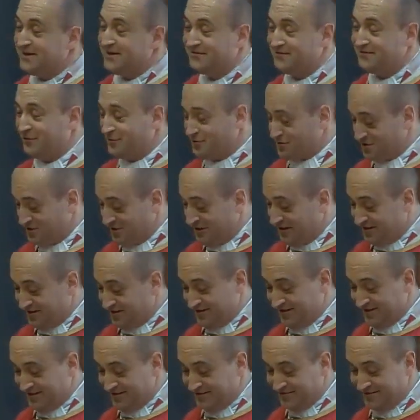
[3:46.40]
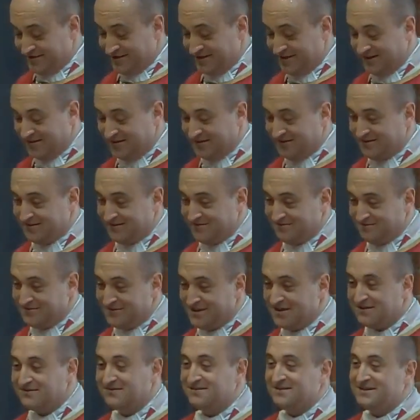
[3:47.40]
fortunate that
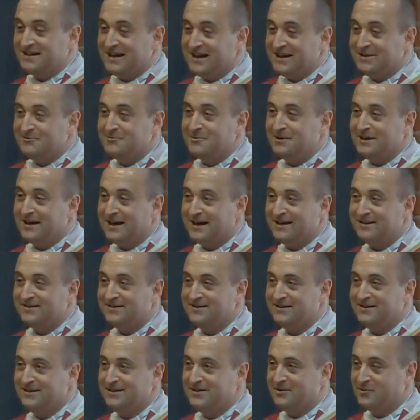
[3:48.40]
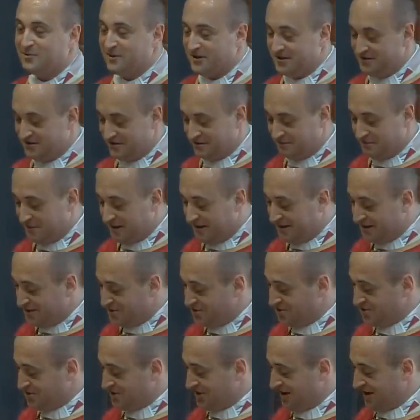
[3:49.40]
yesterday we had the Queen's
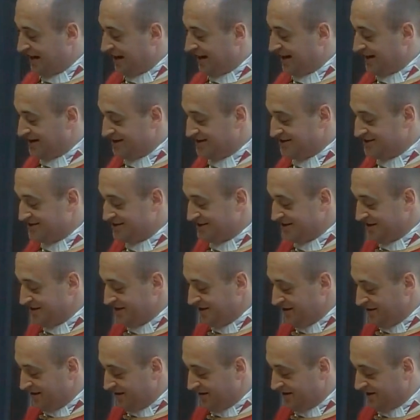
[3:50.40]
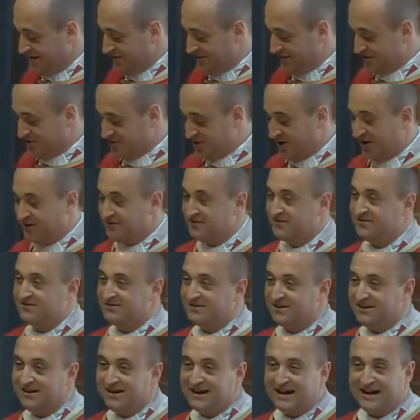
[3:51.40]
speech, and the
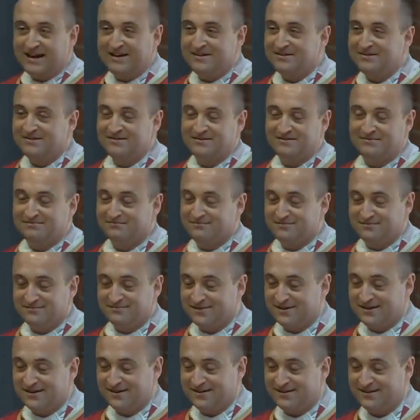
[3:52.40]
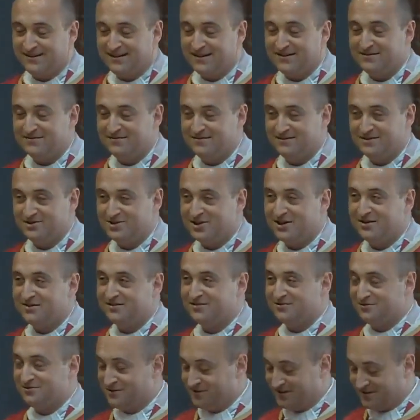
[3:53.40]
Chancellor, as the
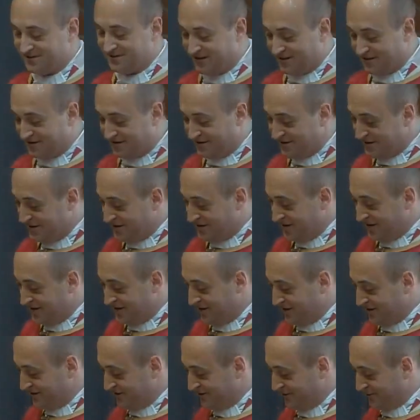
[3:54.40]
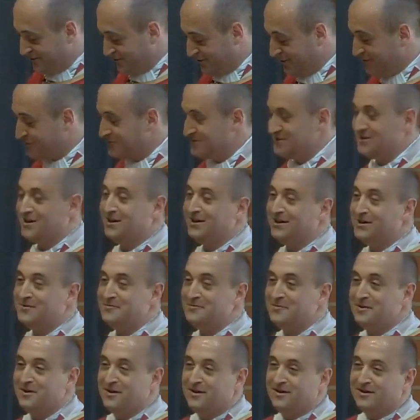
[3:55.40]
Chancellor has done for a long
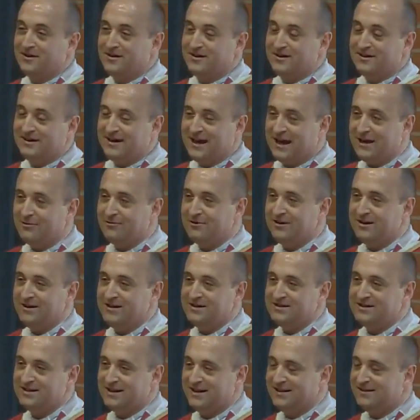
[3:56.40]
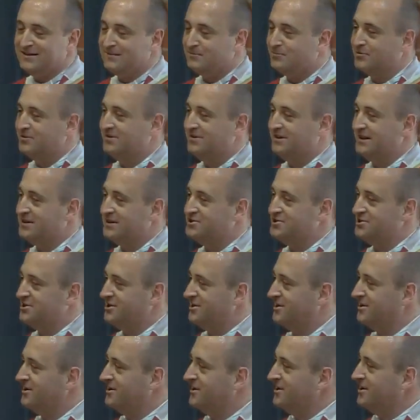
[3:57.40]
time, carried in the
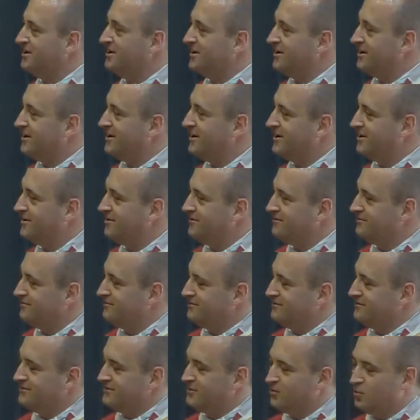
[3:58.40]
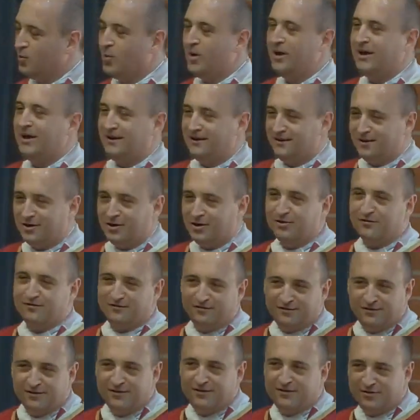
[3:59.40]
procession the will of
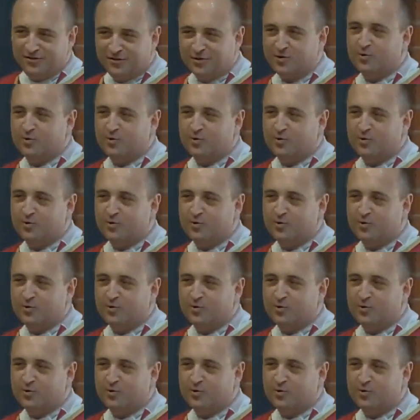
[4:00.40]
the